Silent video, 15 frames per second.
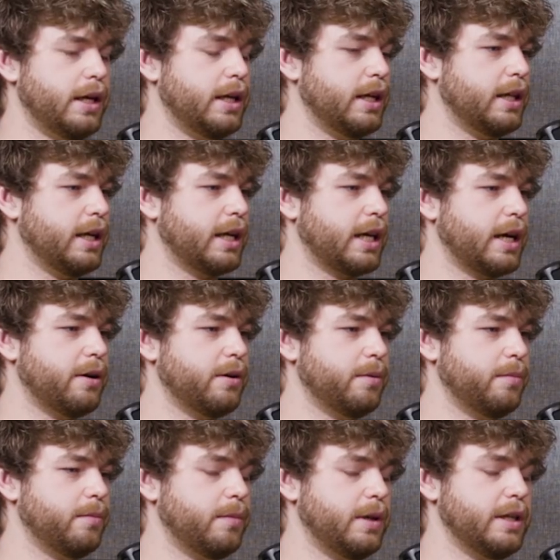And I like
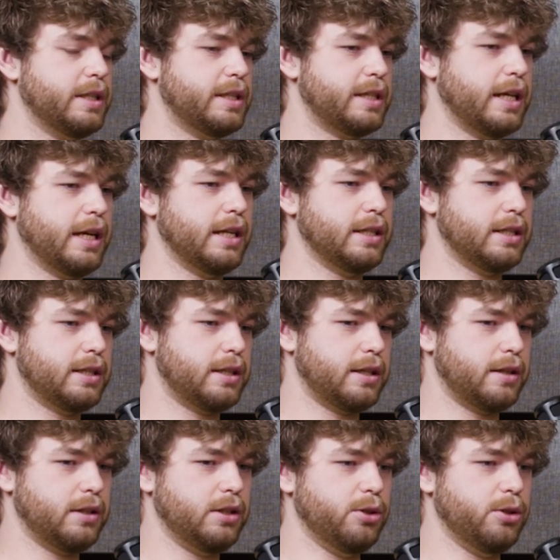how it says,